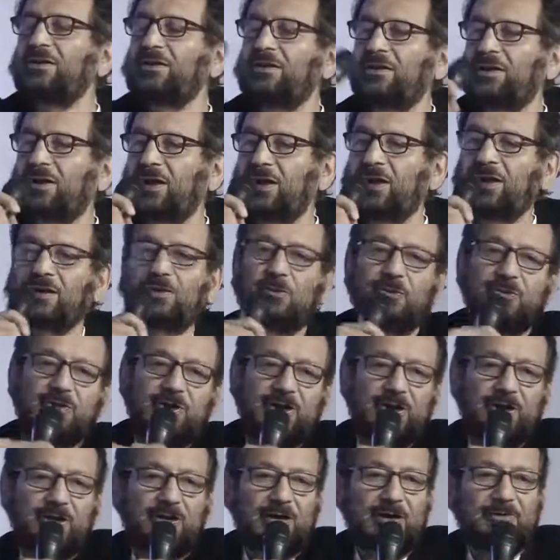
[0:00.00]
Can I go
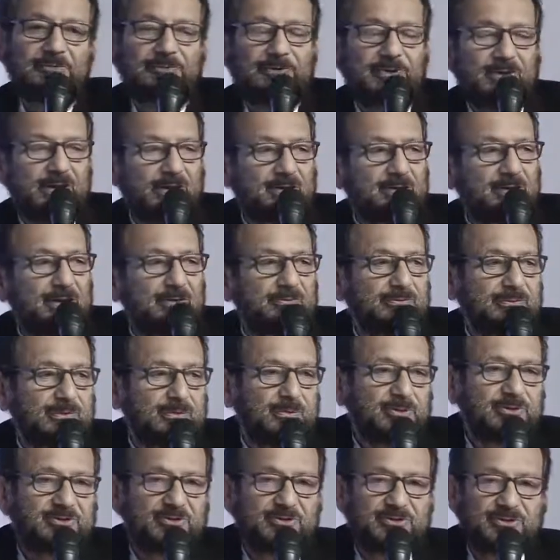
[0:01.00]
there? I feel
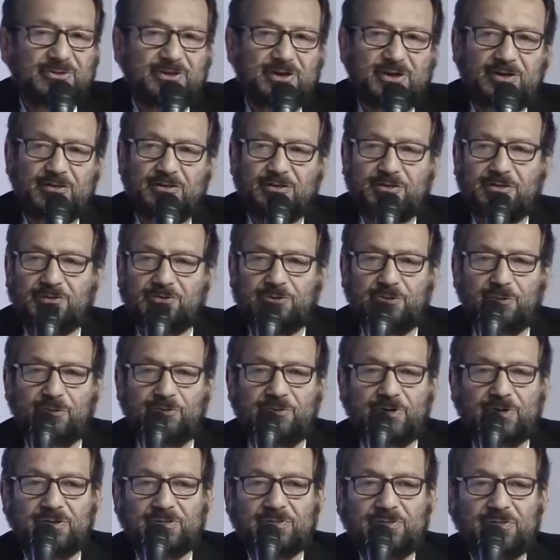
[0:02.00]
uncomfortable sitting on the
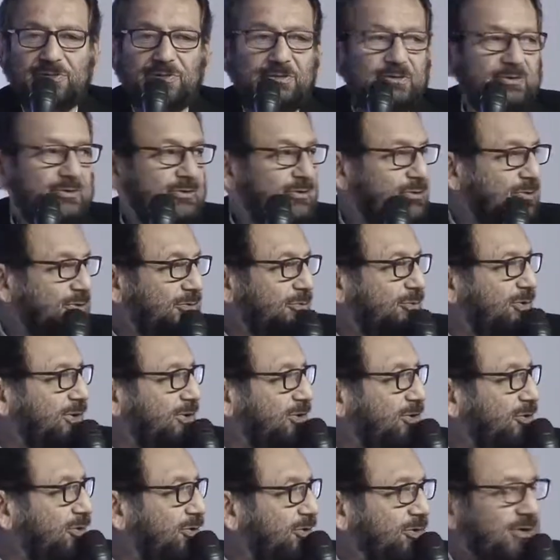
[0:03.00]
sofa. Where
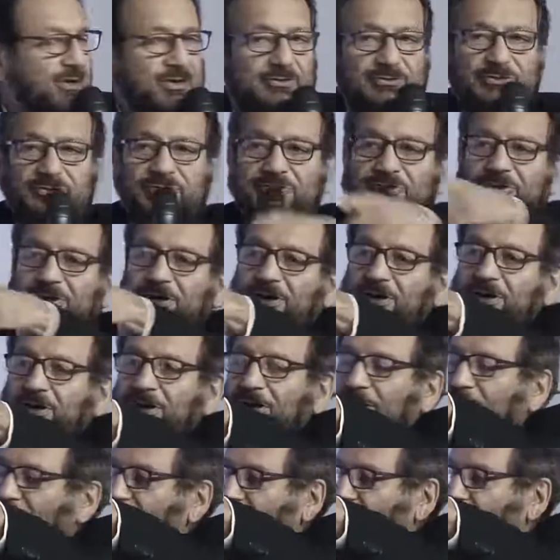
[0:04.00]
the organizers?
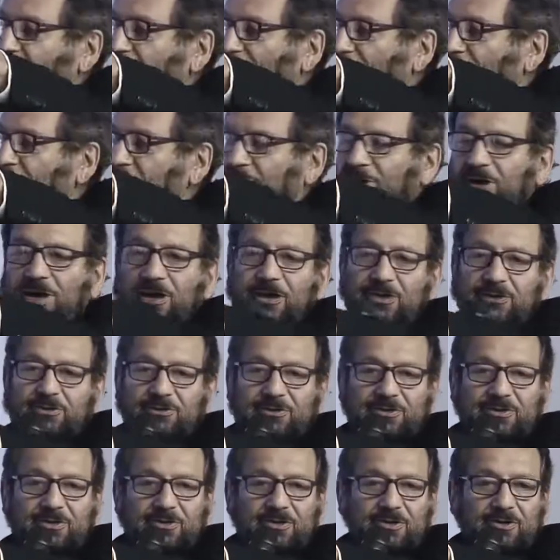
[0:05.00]
Can I speak from the dais?
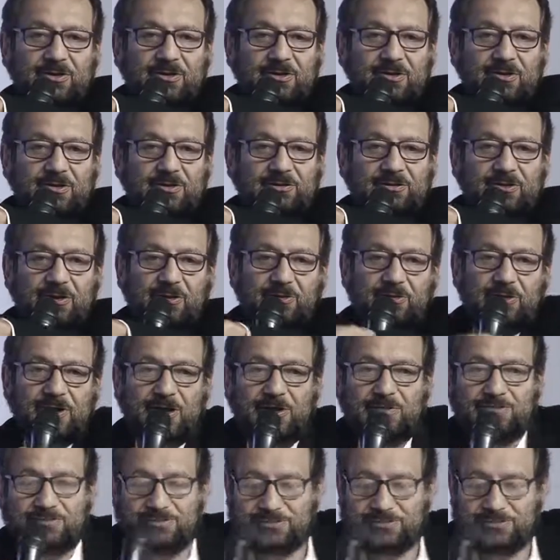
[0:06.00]
Is that okay?